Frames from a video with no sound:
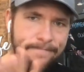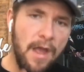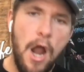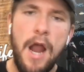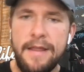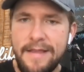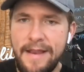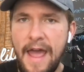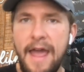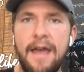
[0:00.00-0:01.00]
all right,
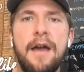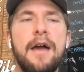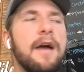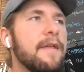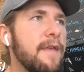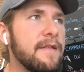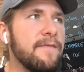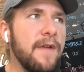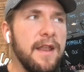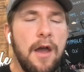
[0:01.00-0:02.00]
today, this
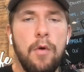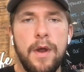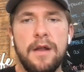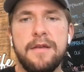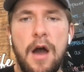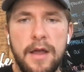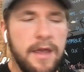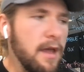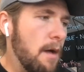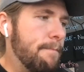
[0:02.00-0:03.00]
video, we are
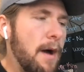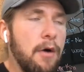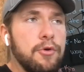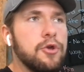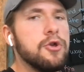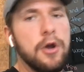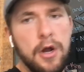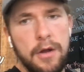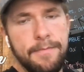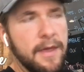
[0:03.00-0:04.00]
talking about
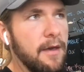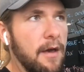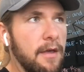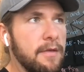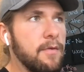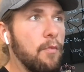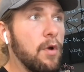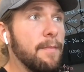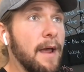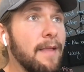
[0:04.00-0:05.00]
sugar because
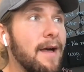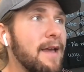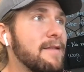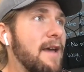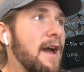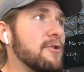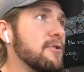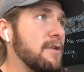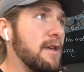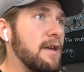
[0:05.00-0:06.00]
one of my clients
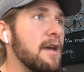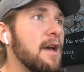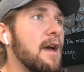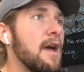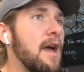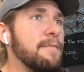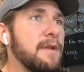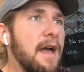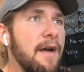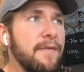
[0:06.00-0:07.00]
actually has been
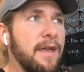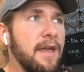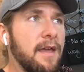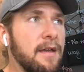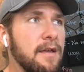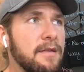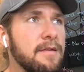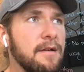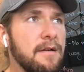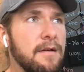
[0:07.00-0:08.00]
having
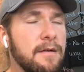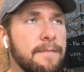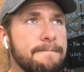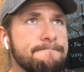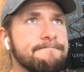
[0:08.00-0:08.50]
some